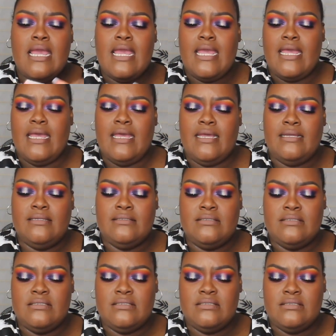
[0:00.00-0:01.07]

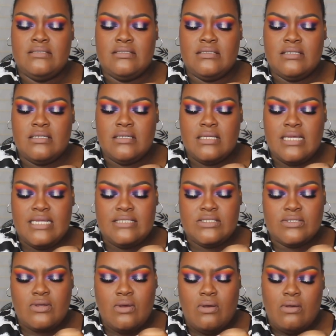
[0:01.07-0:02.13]
and
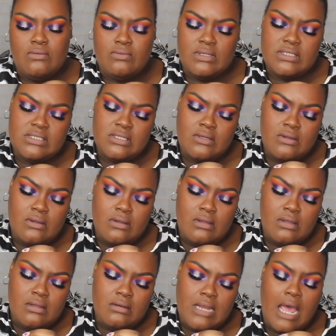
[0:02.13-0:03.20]
it's called what's it
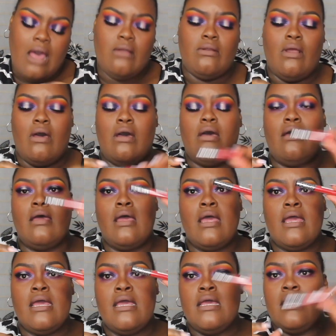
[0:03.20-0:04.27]
called outlaw
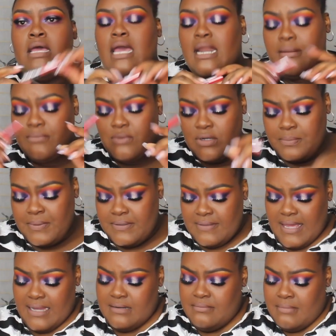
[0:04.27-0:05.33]
and I'm gonna put
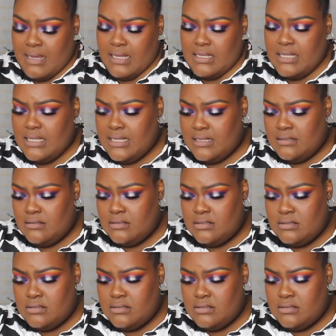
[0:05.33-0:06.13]
that in my kit